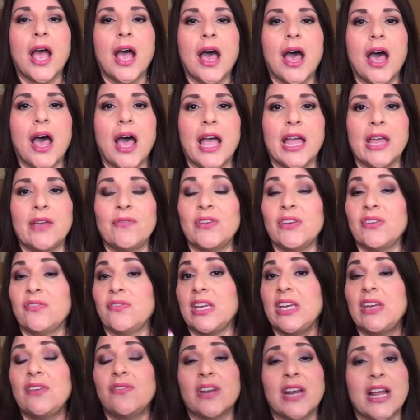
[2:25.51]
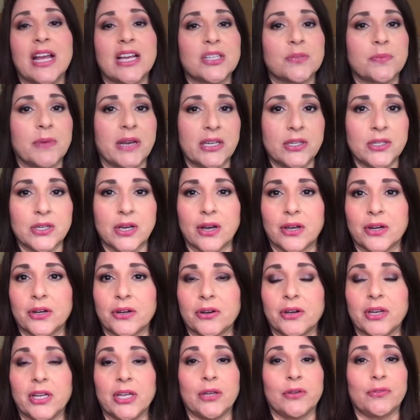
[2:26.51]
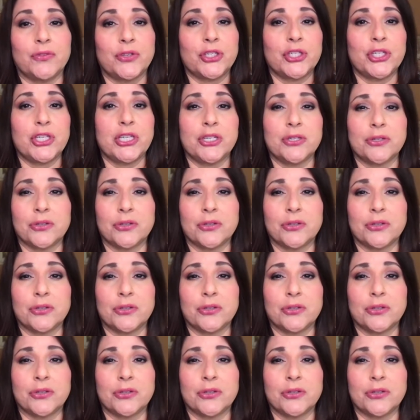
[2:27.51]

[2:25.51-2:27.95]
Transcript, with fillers: I've even asked my daughter if she